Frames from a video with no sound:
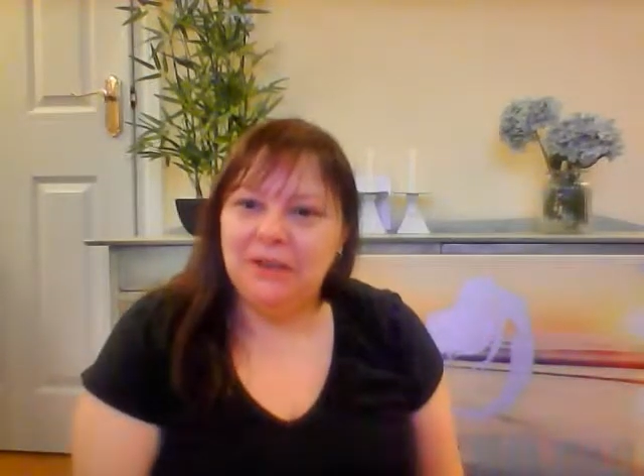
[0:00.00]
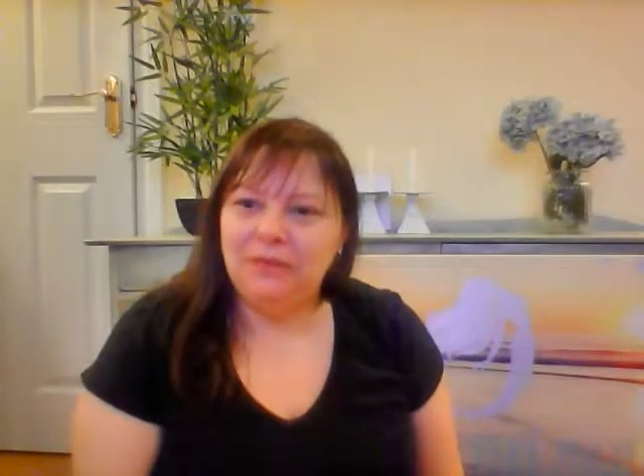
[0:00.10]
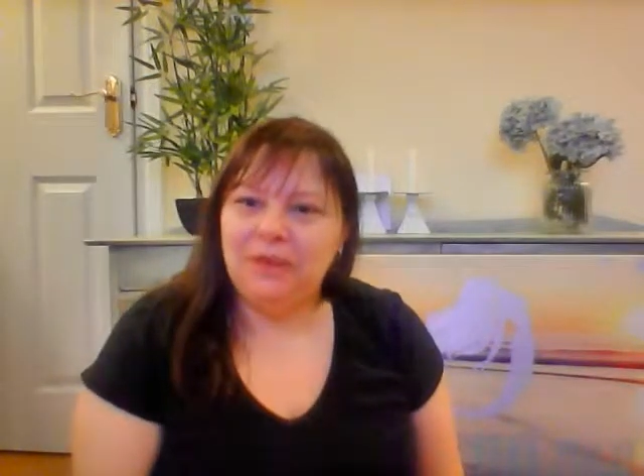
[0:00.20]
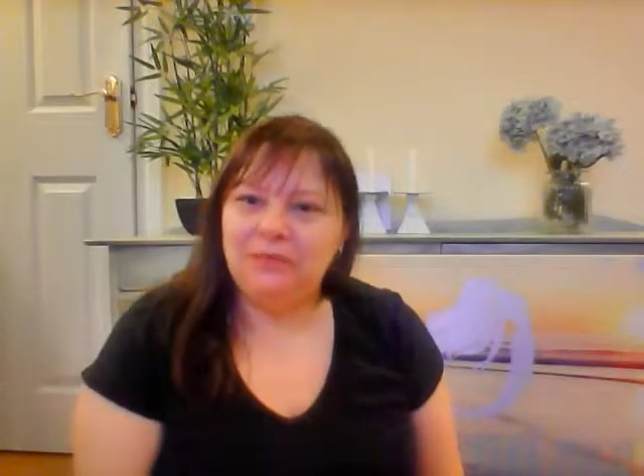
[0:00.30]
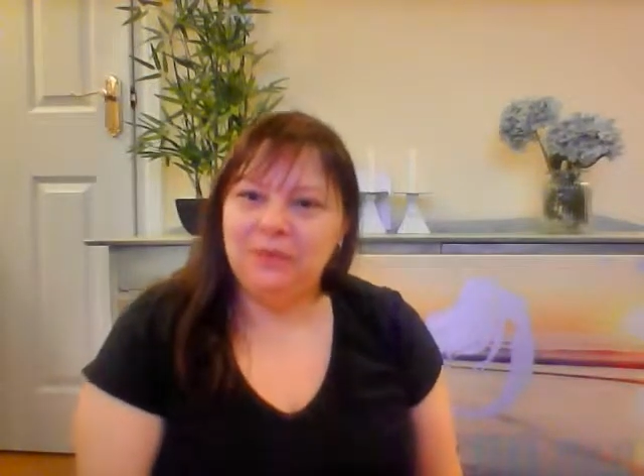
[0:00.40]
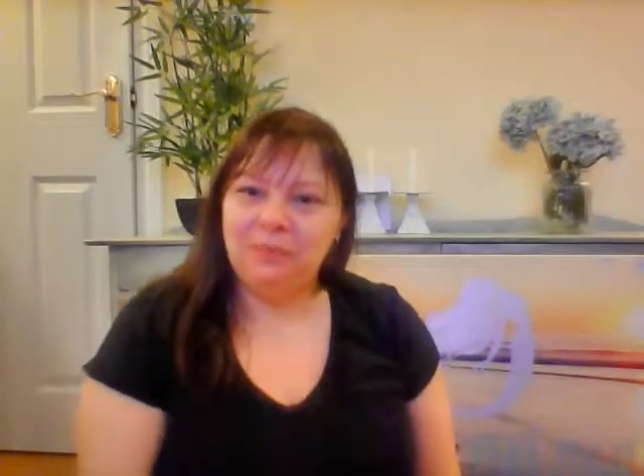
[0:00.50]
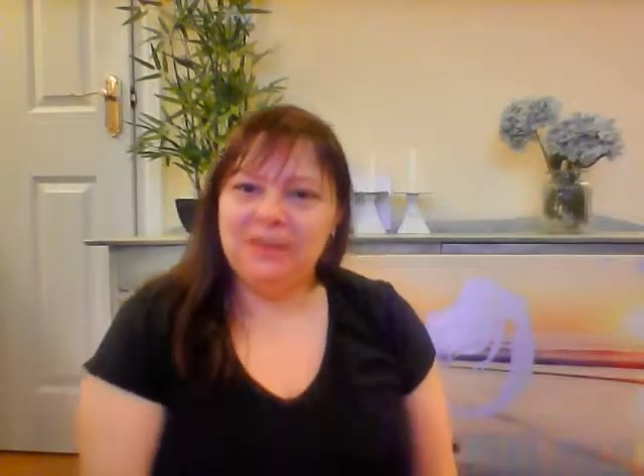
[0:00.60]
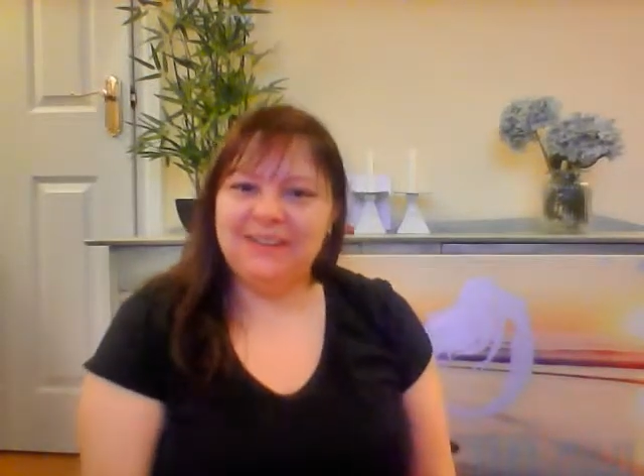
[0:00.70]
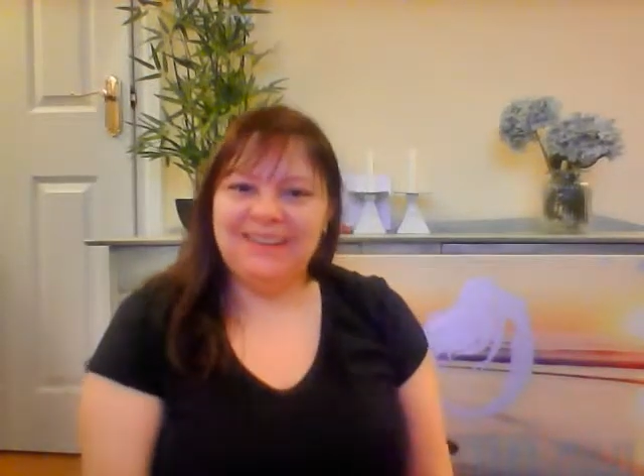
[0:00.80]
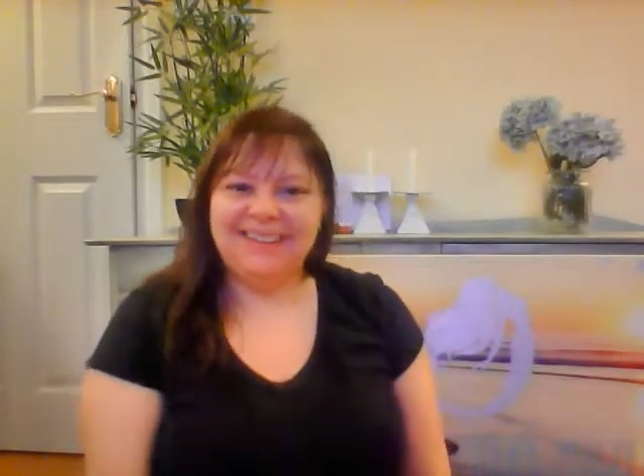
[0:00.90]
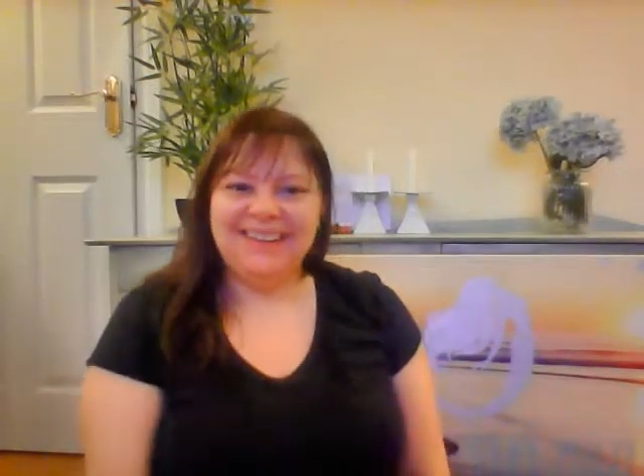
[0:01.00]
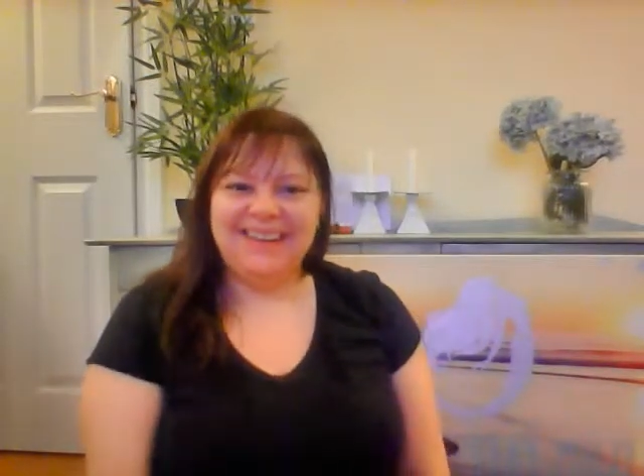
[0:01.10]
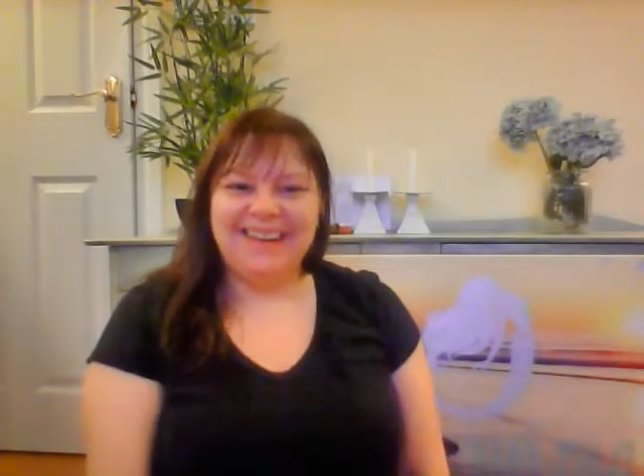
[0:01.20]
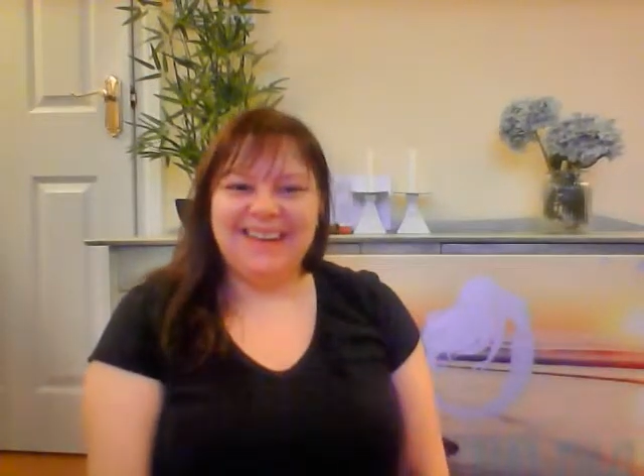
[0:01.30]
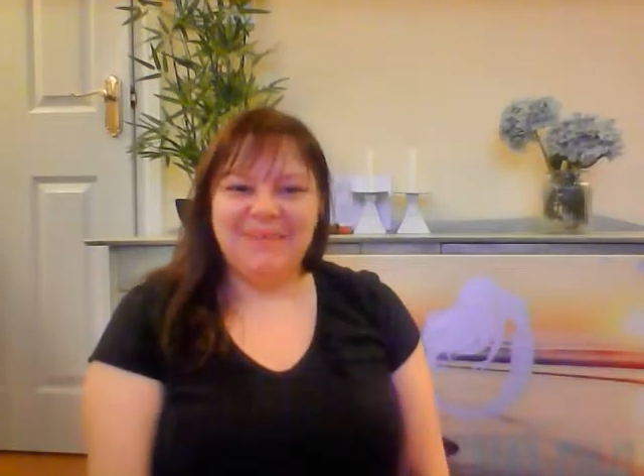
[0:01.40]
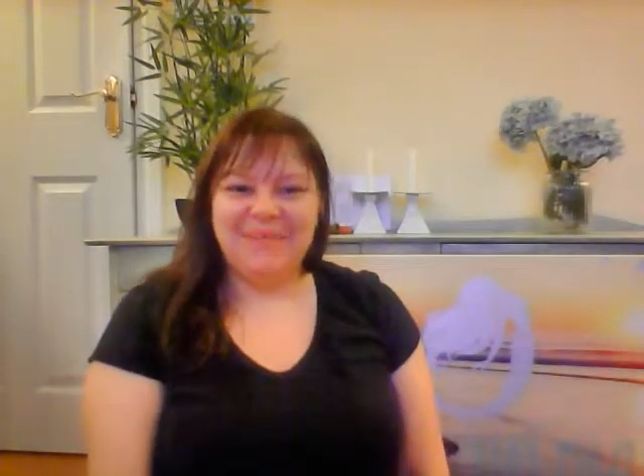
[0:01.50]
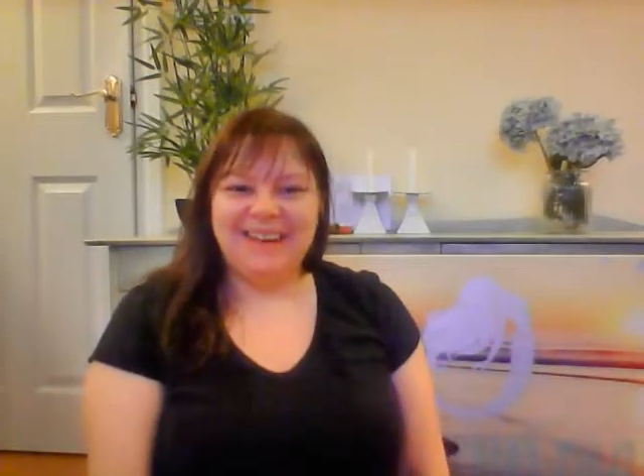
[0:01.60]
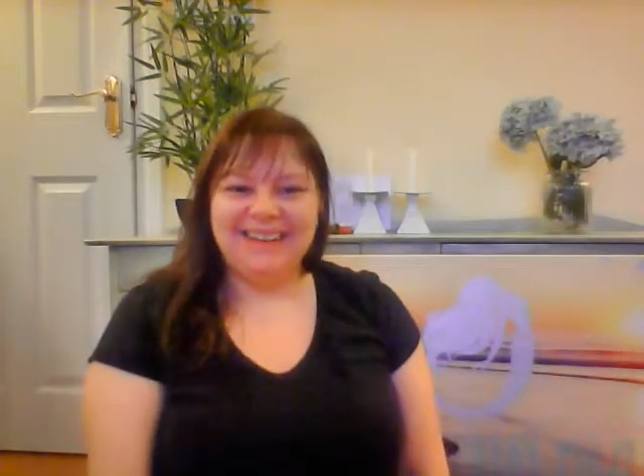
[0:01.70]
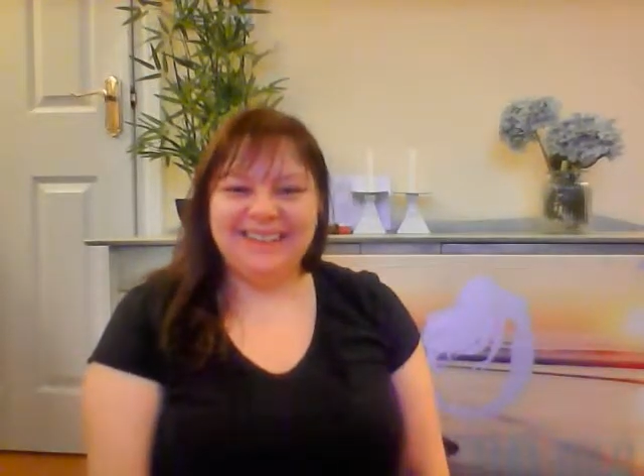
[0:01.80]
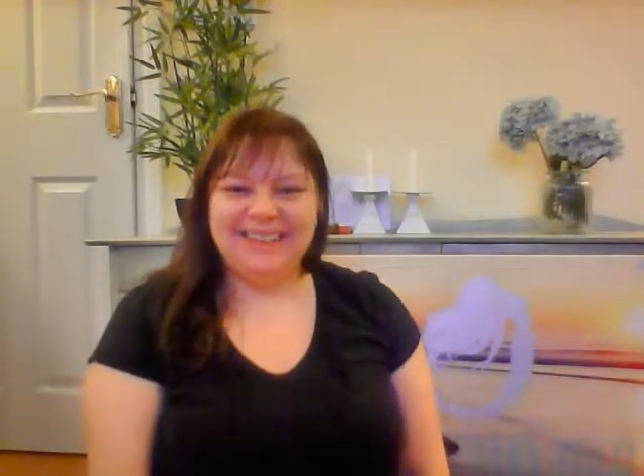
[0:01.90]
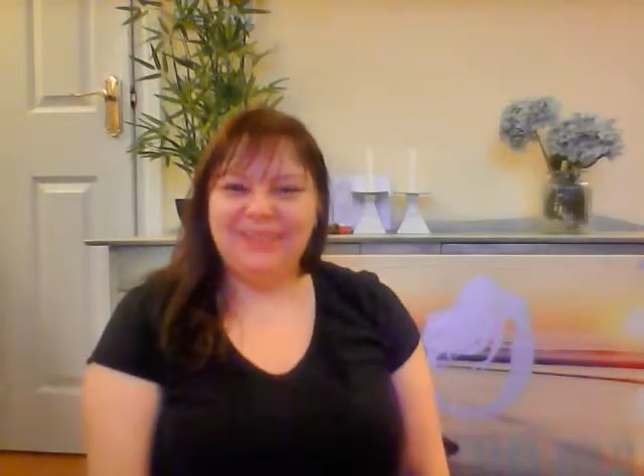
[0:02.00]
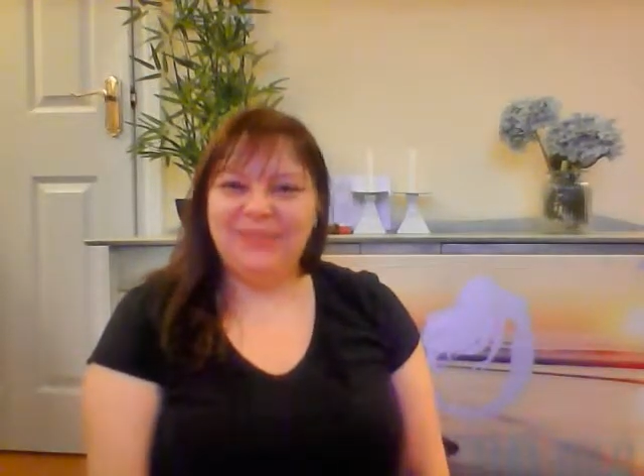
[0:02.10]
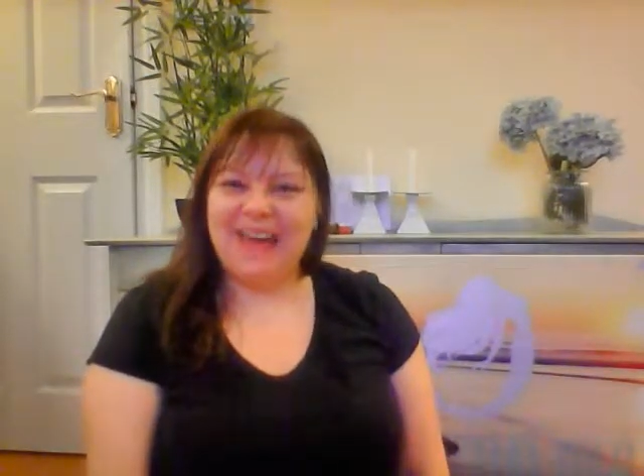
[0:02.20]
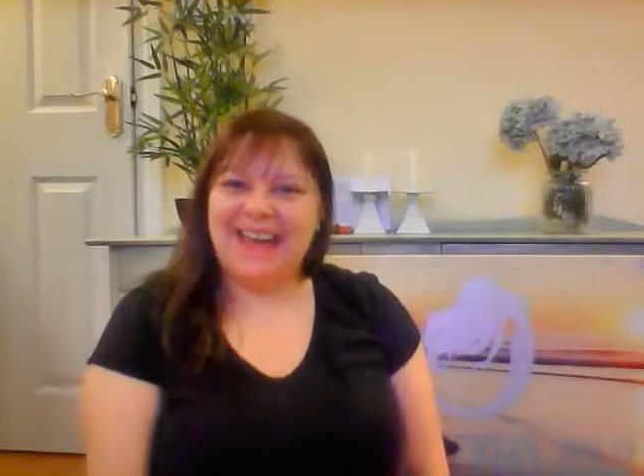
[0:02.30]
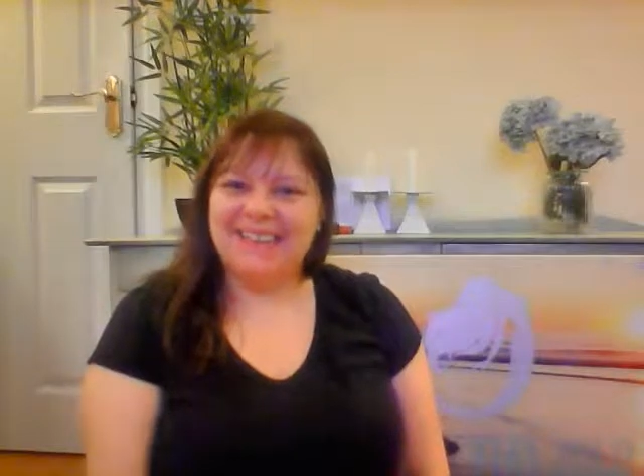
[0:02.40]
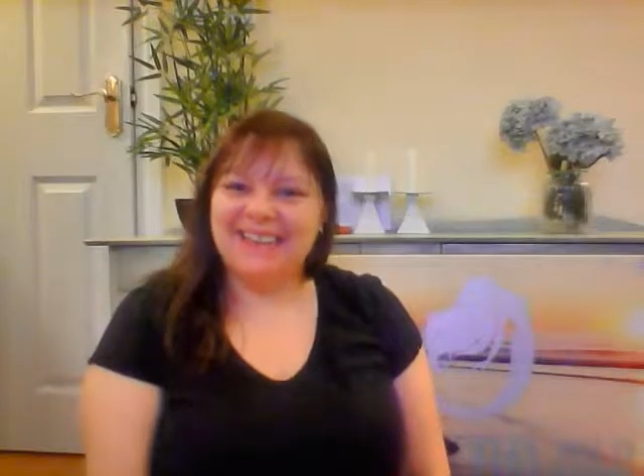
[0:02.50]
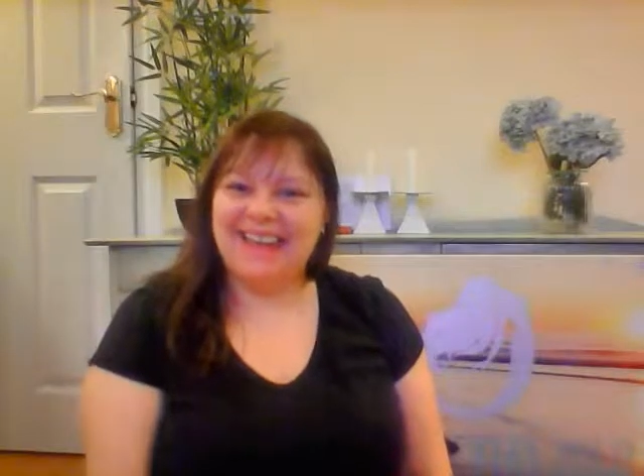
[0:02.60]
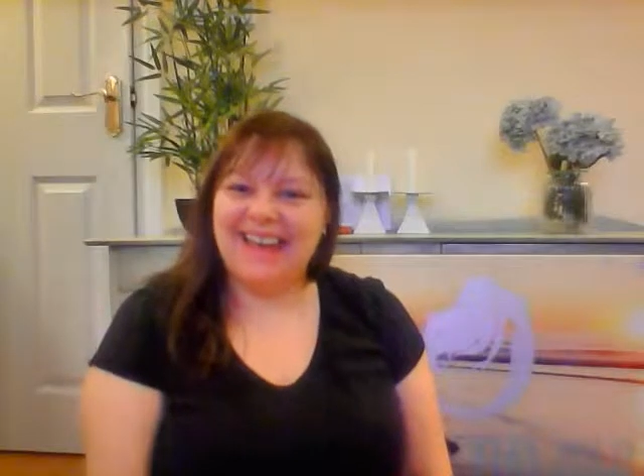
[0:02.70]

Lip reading: favorite pieces in my little flat,